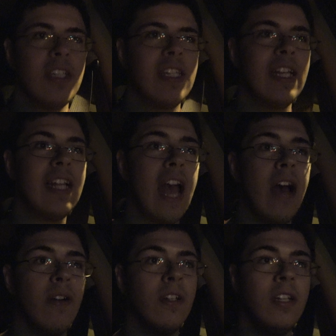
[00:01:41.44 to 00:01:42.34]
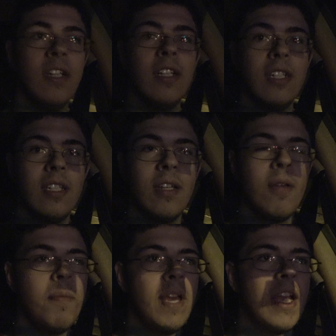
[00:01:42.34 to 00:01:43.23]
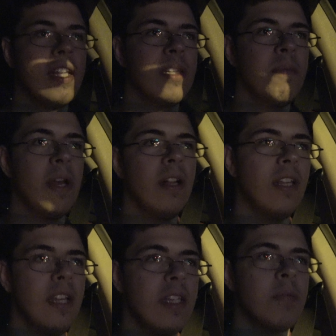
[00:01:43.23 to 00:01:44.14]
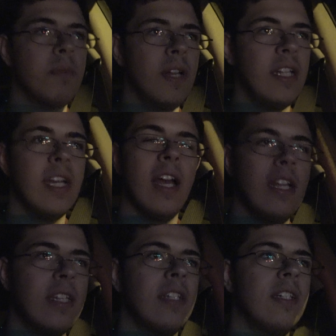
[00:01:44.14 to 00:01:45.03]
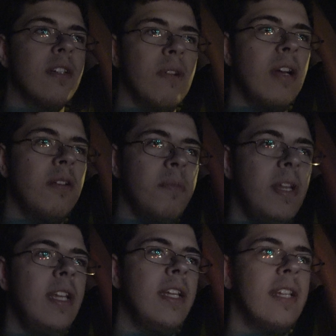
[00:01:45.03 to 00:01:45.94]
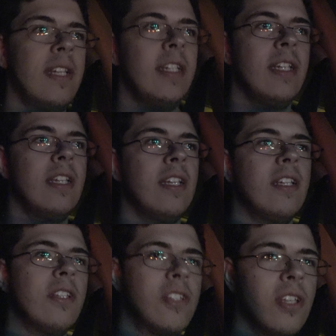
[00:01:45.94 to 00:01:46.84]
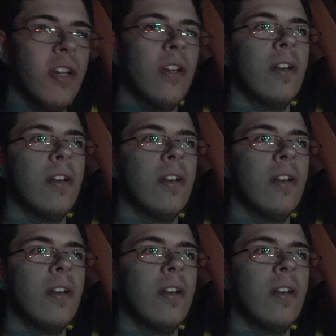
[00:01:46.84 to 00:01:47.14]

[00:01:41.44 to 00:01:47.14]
to sit down because the belt is pretty tight around me. So,